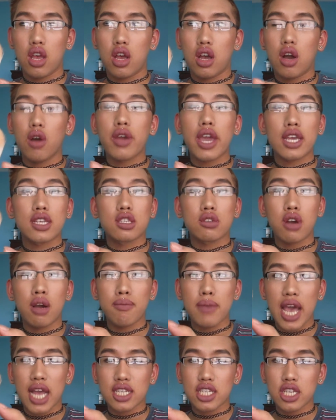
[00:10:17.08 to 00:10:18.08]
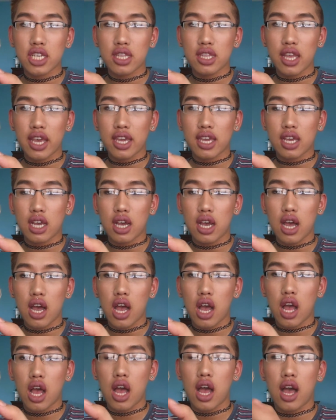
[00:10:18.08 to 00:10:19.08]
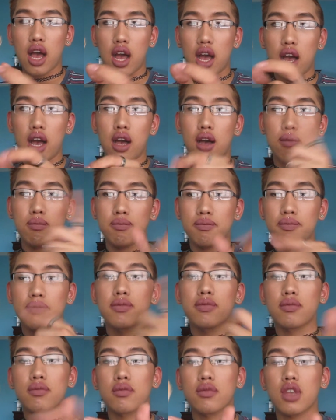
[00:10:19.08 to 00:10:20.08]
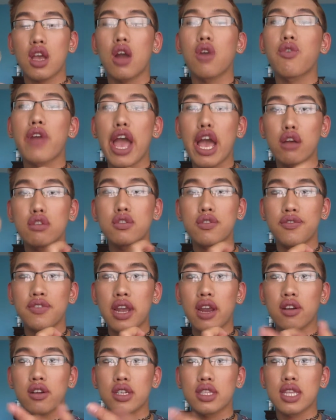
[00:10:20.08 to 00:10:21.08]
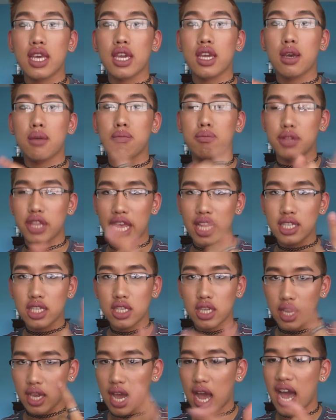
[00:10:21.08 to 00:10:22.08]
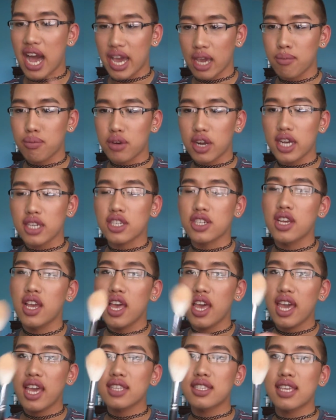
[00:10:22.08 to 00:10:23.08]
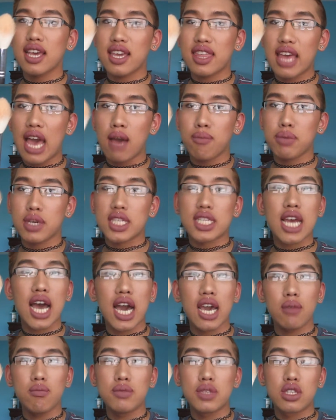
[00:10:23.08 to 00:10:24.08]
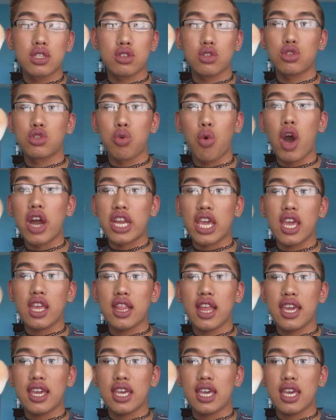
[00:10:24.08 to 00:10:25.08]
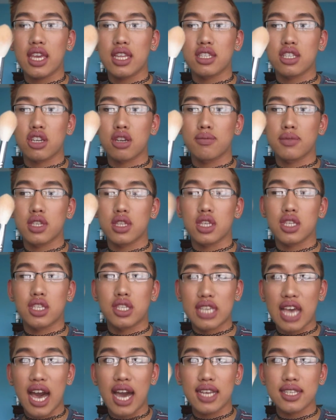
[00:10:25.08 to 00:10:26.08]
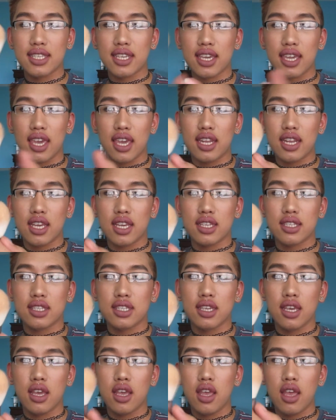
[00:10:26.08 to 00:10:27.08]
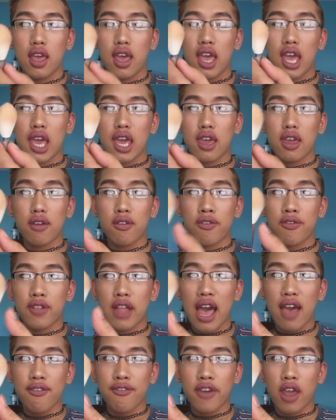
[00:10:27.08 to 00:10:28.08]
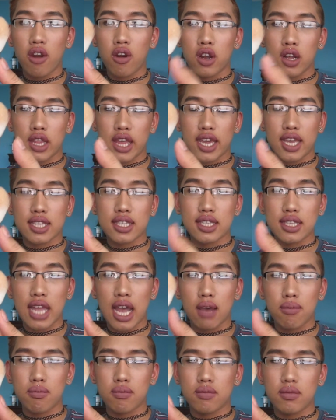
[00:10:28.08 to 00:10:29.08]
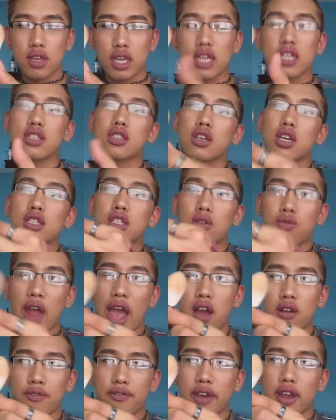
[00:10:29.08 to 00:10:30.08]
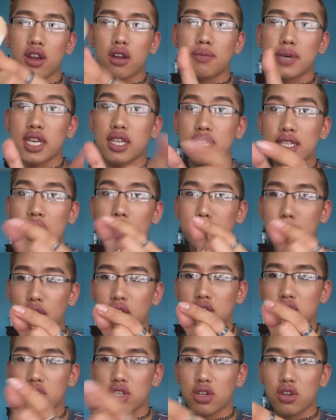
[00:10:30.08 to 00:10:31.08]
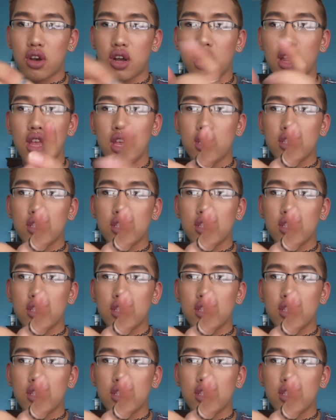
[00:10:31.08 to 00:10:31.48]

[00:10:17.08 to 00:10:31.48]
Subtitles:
Okay, so imagine, like, a round ferruled, like, blending eye brush. It's like that, but times 20, like, in terms of the size. Like, it is a flat ferrule. Like, it's not... It's a round ferrule, but it's not pinched at all.